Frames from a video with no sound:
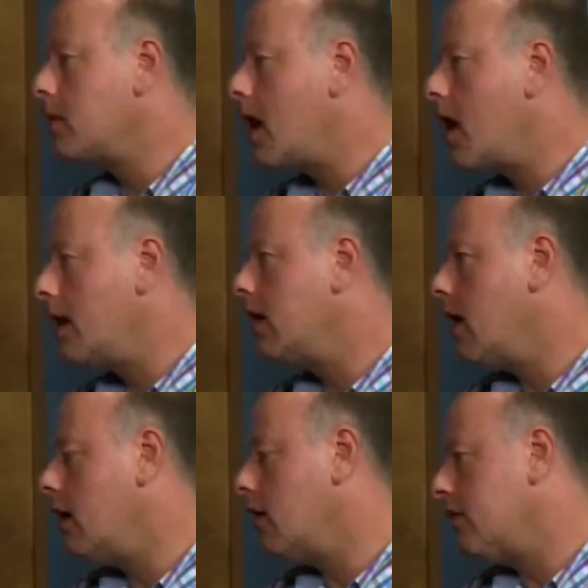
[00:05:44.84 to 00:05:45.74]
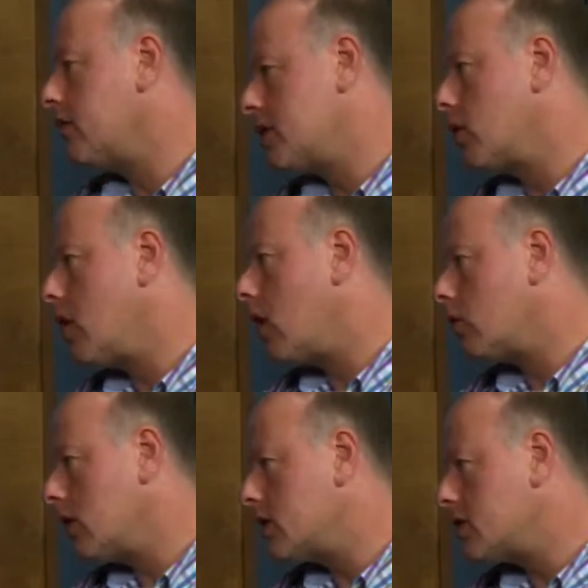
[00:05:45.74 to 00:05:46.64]
kind of
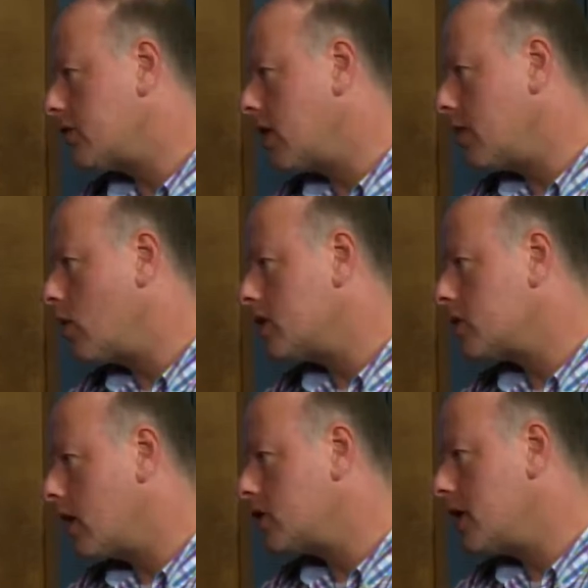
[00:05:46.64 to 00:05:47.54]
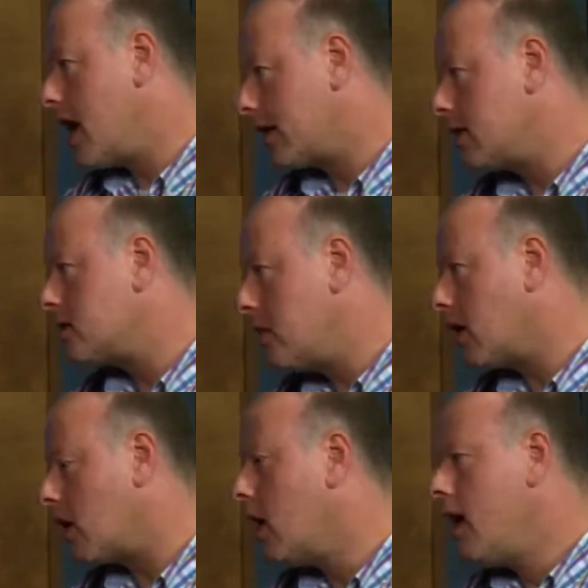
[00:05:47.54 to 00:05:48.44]
so-called Religious Freedom Restoration Act that's
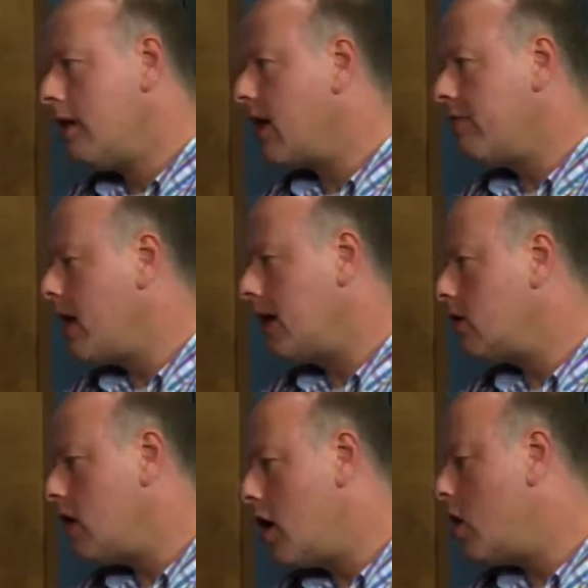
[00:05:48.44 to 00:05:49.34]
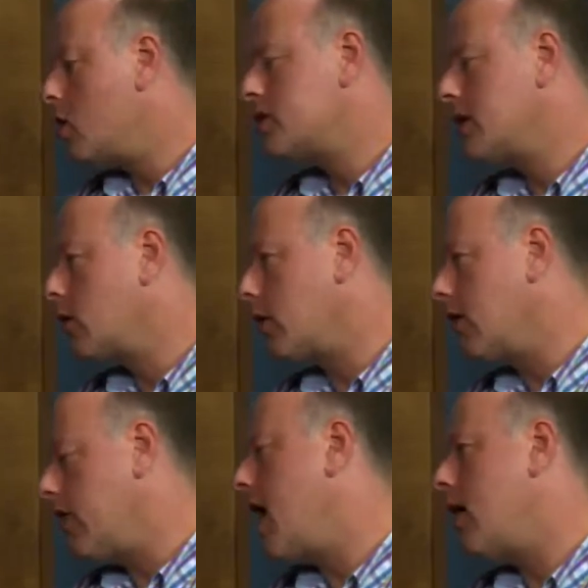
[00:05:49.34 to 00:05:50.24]
bigger. They've made no secret
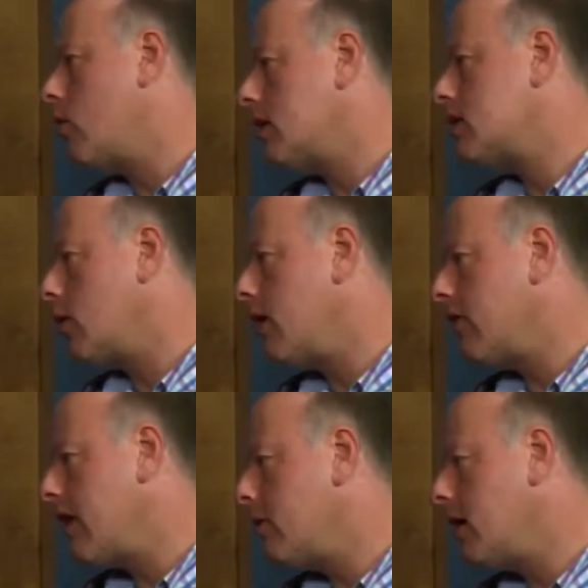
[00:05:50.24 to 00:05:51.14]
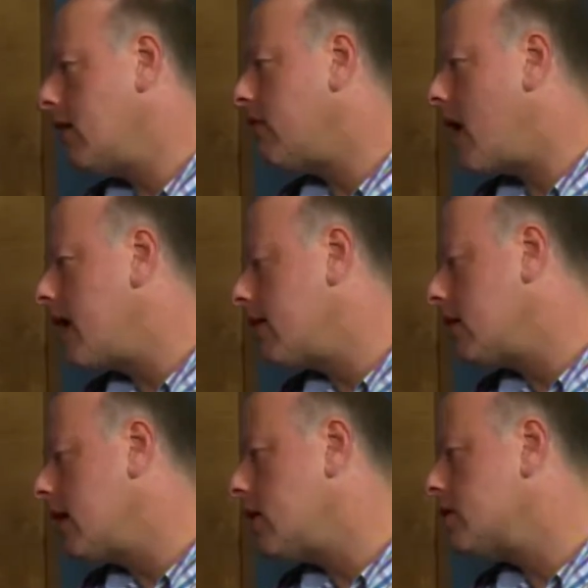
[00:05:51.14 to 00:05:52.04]
of that whatsoever. They've been inviting
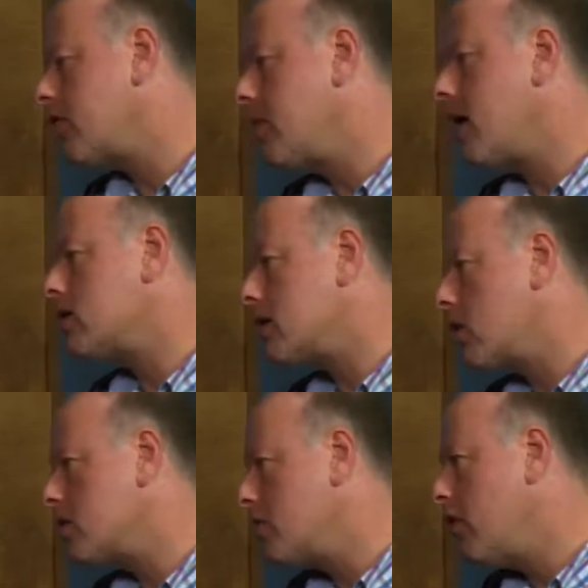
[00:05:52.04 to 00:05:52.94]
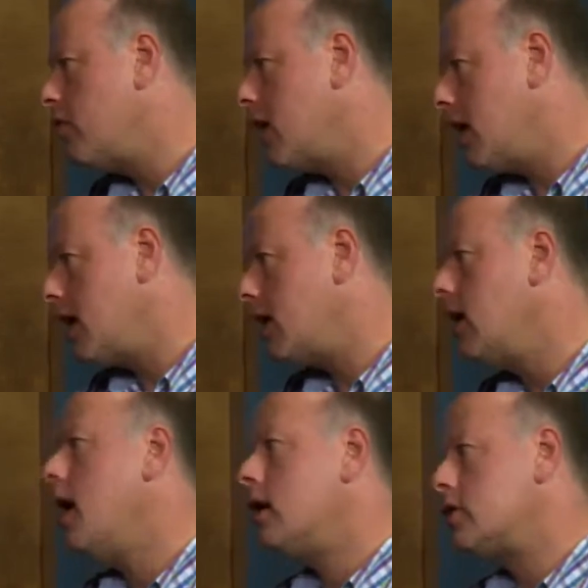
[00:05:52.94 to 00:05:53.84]
the leaders from Arizona's movement
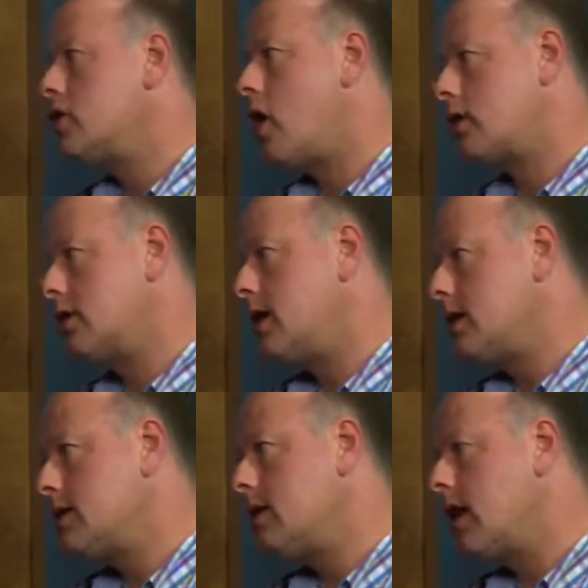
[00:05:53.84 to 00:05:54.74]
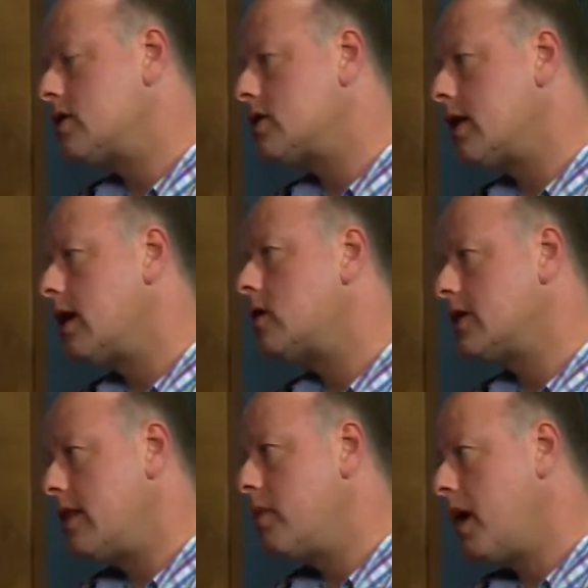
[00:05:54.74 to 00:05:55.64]
in to talk to Tennessee
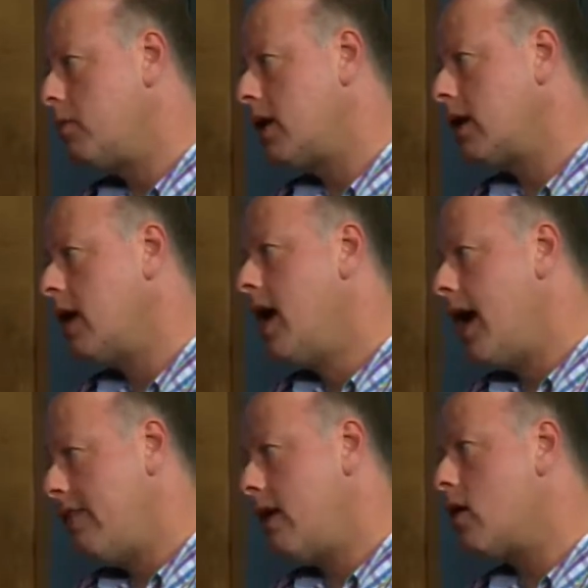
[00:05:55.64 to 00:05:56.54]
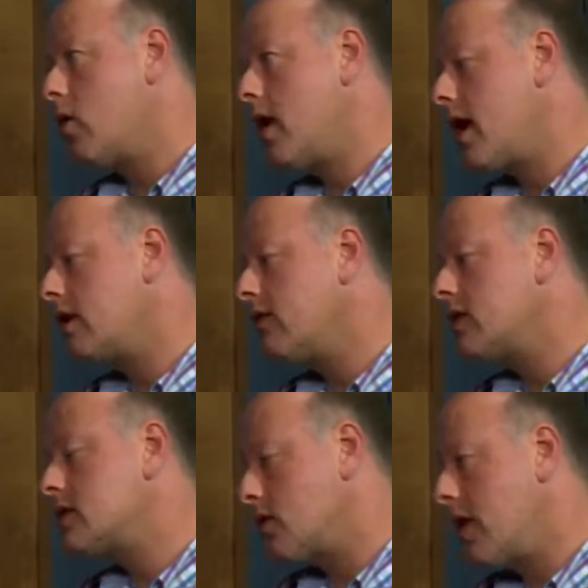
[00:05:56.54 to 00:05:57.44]
legislators and the public in their own
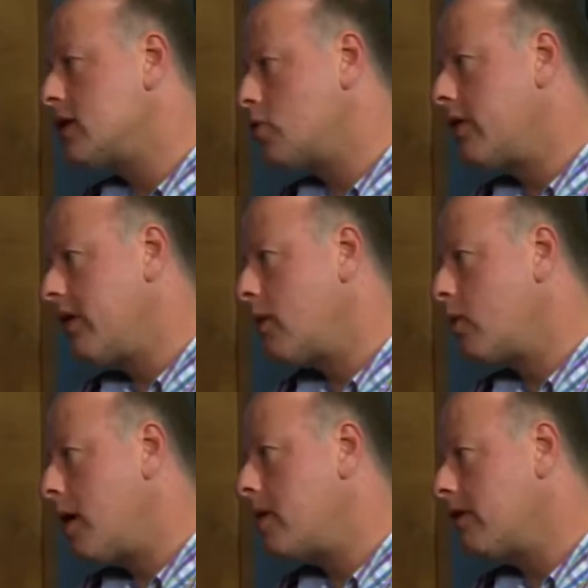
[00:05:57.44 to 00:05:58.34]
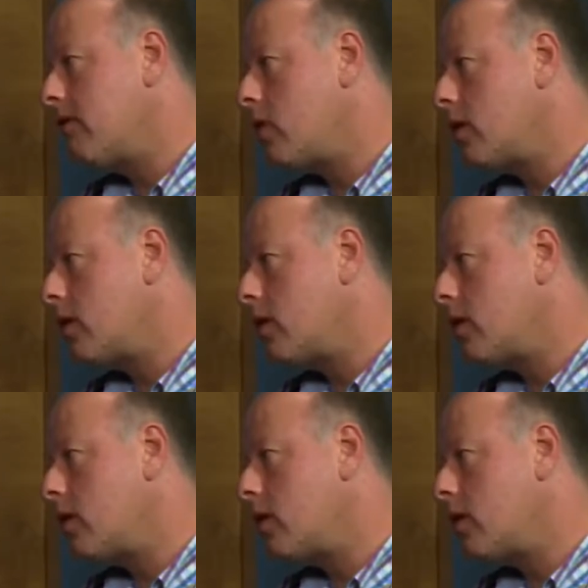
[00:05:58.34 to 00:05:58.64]
activists, so that's what they're prepping for.